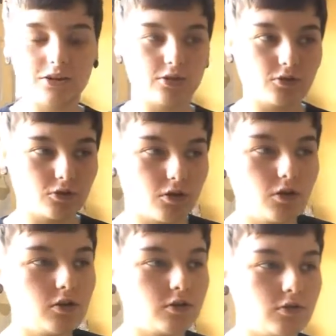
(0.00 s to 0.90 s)
the
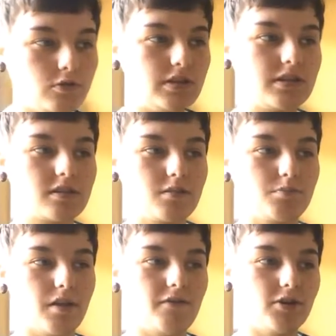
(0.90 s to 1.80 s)
girl who is the
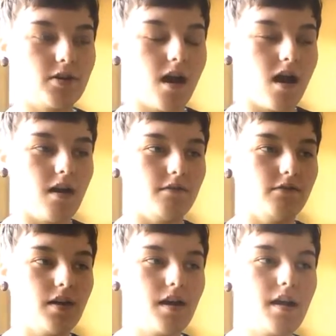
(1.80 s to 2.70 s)
brother of
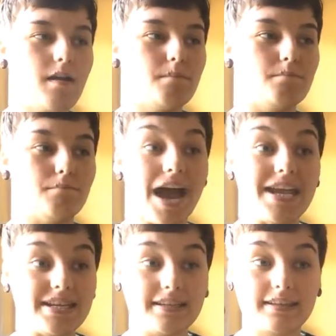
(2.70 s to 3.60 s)

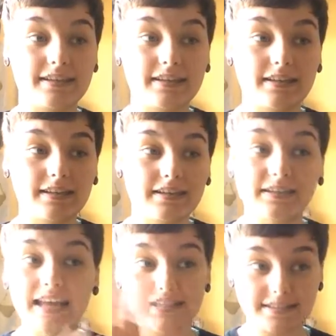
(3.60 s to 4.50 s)
Mike.
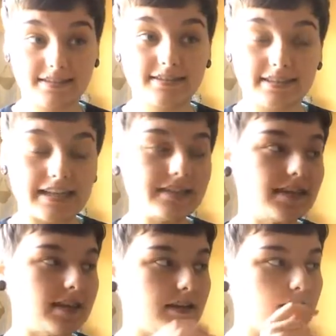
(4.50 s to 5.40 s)
Let's get
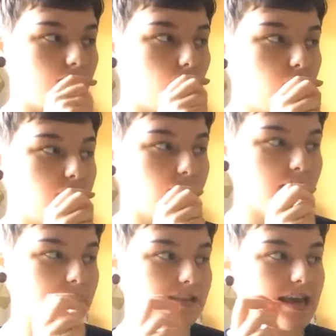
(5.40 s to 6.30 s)
to the older
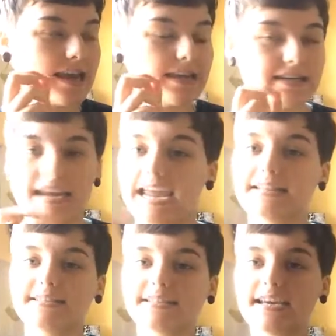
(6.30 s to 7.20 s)
ones.
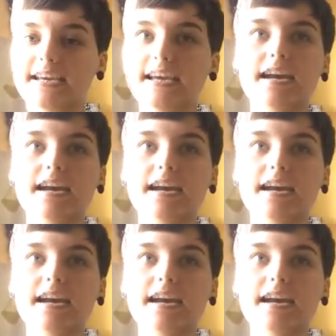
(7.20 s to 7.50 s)
Nancy,